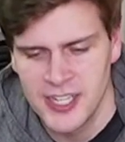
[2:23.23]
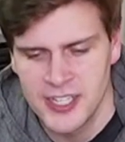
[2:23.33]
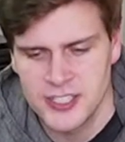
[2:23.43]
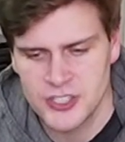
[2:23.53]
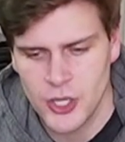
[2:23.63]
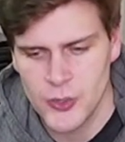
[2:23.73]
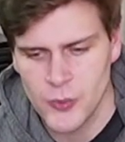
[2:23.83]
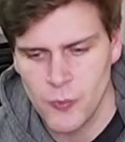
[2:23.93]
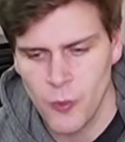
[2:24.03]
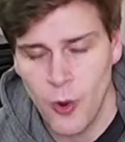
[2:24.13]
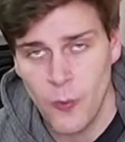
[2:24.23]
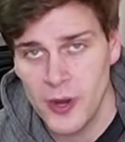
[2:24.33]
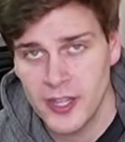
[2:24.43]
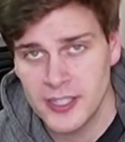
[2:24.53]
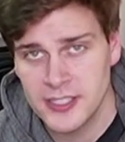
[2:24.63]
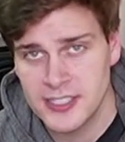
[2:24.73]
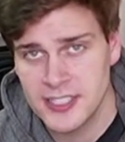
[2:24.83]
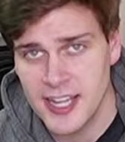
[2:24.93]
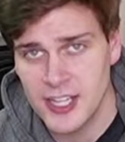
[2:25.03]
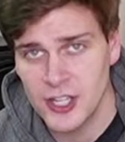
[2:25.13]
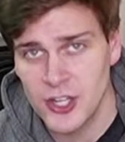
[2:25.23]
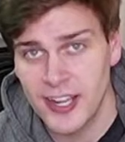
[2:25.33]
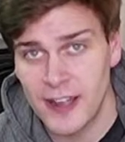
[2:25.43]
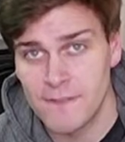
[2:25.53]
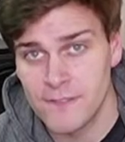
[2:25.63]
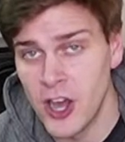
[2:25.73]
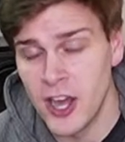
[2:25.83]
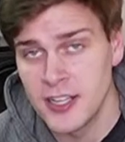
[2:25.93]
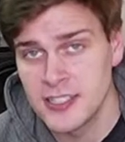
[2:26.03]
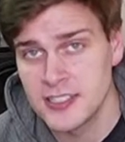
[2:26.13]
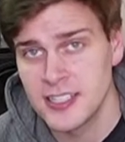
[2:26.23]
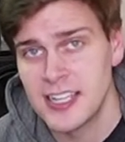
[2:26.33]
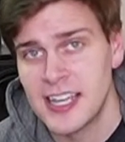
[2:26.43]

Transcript: So what we're going to take a look at first